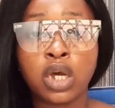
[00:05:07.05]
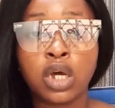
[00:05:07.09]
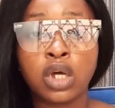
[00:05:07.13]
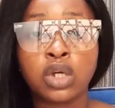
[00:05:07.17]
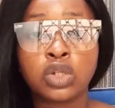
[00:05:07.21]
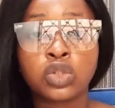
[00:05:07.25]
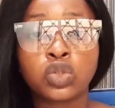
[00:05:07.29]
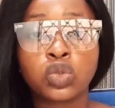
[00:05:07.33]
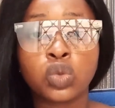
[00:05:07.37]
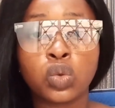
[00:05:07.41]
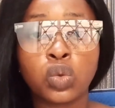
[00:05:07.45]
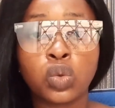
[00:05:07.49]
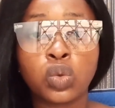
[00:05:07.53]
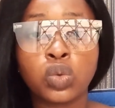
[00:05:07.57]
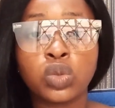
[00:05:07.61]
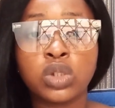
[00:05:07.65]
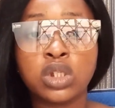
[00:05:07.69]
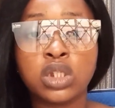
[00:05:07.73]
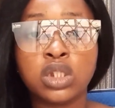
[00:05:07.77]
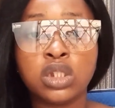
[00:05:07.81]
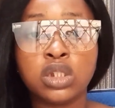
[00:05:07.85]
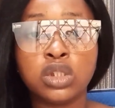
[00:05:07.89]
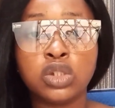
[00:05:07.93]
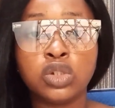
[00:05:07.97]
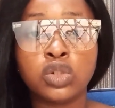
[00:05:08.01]
So
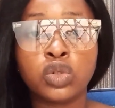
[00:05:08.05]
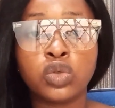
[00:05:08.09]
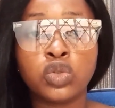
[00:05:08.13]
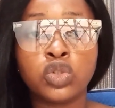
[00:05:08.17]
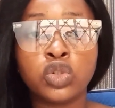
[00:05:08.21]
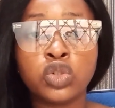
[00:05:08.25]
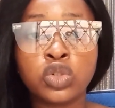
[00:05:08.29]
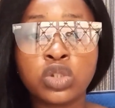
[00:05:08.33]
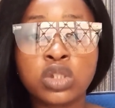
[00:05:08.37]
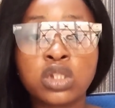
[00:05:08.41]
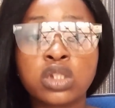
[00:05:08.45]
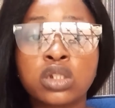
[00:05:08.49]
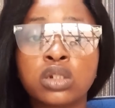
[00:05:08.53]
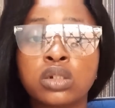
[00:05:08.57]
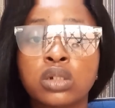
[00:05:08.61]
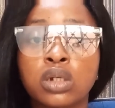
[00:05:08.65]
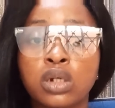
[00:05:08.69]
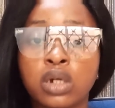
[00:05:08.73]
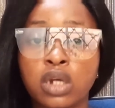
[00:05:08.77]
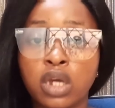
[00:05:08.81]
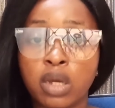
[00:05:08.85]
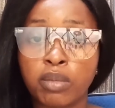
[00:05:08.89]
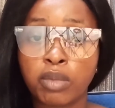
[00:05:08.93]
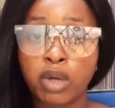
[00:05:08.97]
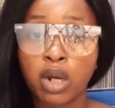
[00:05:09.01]
you're using a
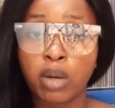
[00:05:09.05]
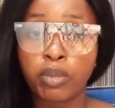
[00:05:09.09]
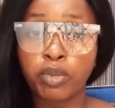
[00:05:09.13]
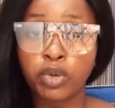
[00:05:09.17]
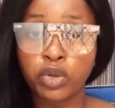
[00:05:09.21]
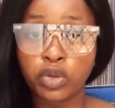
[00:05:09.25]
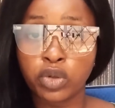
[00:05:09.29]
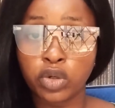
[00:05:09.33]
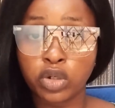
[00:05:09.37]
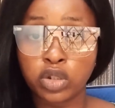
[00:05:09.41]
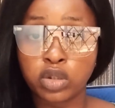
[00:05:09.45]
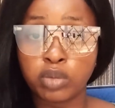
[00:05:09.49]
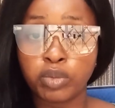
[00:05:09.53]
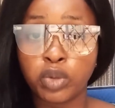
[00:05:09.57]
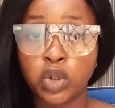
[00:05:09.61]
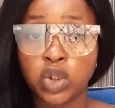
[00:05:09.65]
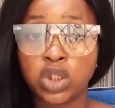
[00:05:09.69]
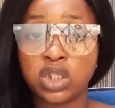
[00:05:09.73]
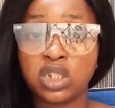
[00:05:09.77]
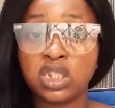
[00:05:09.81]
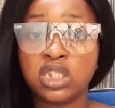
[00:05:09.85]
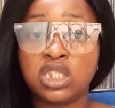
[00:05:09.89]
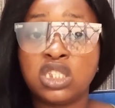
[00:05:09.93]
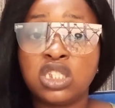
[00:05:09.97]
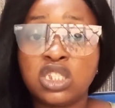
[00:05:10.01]
chemical product, but
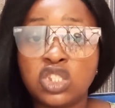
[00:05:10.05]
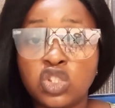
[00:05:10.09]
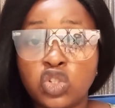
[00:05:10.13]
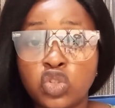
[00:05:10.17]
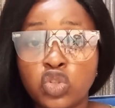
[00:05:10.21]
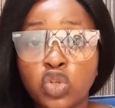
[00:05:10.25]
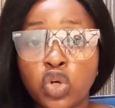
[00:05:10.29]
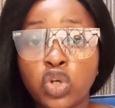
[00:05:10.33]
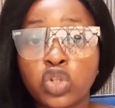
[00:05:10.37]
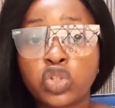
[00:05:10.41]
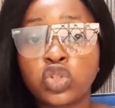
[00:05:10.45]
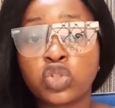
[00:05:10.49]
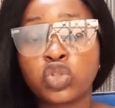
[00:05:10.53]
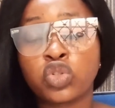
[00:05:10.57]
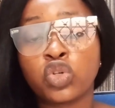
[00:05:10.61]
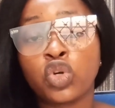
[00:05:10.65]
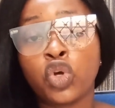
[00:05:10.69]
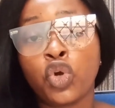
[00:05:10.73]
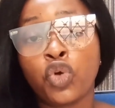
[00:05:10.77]
it is not